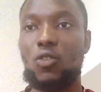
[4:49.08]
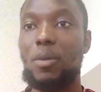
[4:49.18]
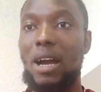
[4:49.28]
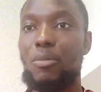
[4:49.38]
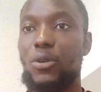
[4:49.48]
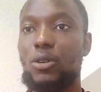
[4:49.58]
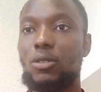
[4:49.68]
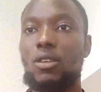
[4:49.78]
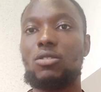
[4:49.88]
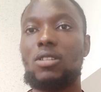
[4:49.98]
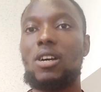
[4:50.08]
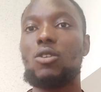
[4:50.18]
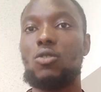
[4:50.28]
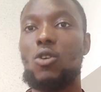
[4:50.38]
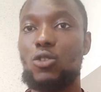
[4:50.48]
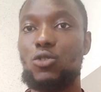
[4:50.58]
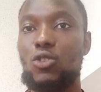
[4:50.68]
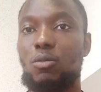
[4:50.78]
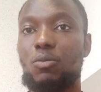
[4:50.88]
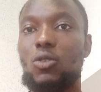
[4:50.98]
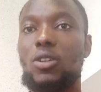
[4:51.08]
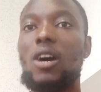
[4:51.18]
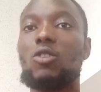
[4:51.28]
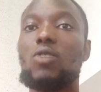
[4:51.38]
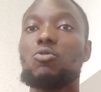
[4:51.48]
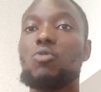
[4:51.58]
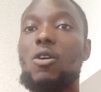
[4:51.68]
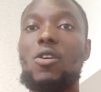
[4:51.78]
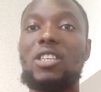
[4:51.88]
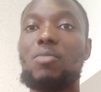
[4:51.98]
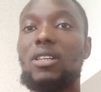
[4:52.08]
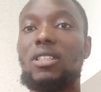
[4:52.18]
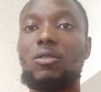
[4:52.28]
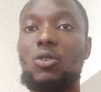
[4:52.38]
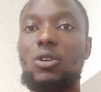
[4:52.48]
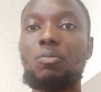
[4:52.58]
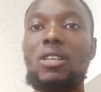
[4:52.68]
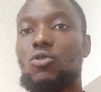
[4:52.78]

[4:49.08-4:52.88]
Gabriel. That was awesome. That was what we were all expecting.